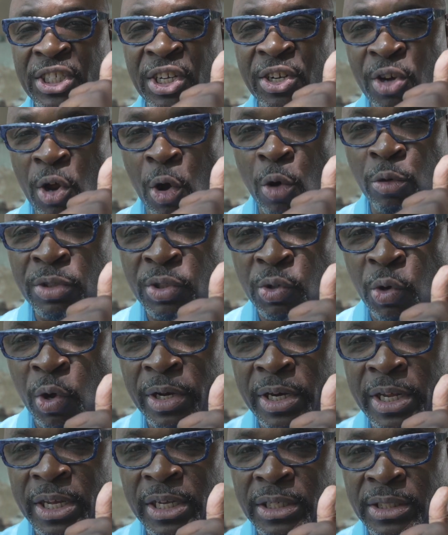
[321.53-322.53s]
your nose
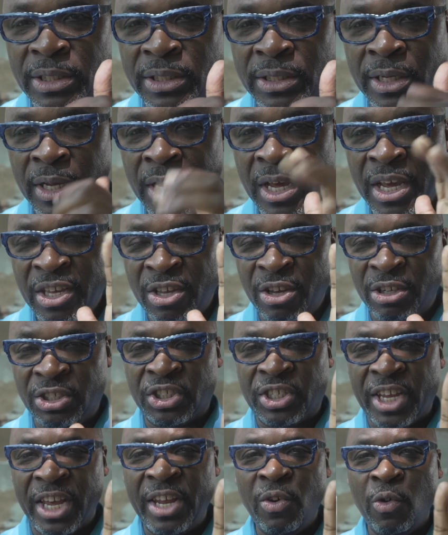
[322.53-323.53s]
on this, your
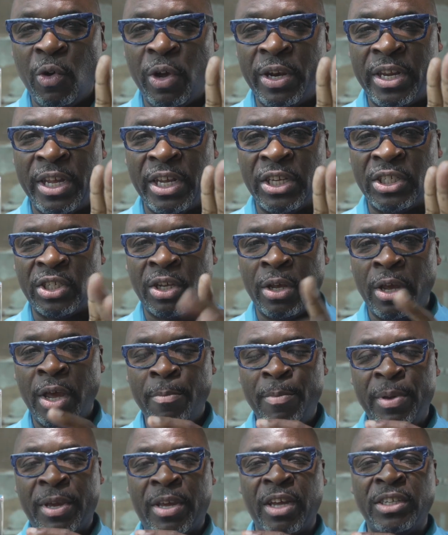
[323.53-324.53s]
skin on this,
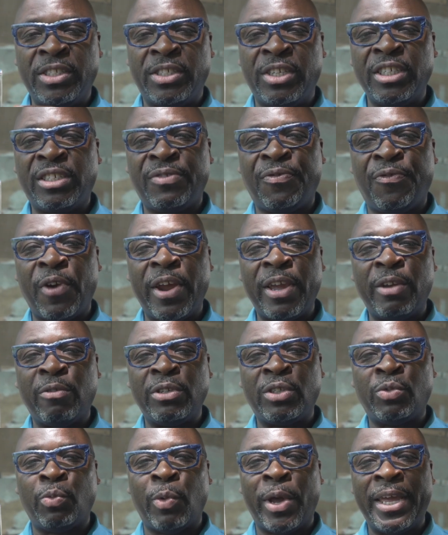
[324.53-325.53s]
because this
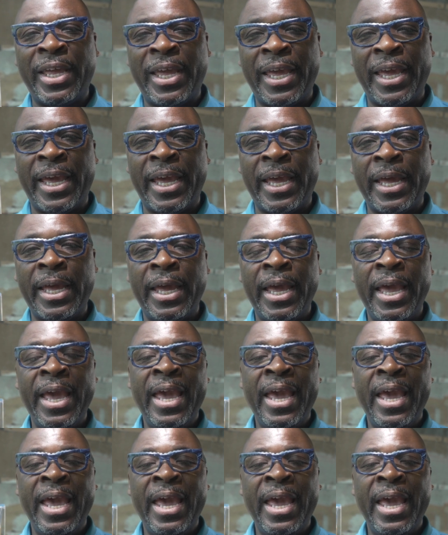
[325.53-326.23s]
fragrance right here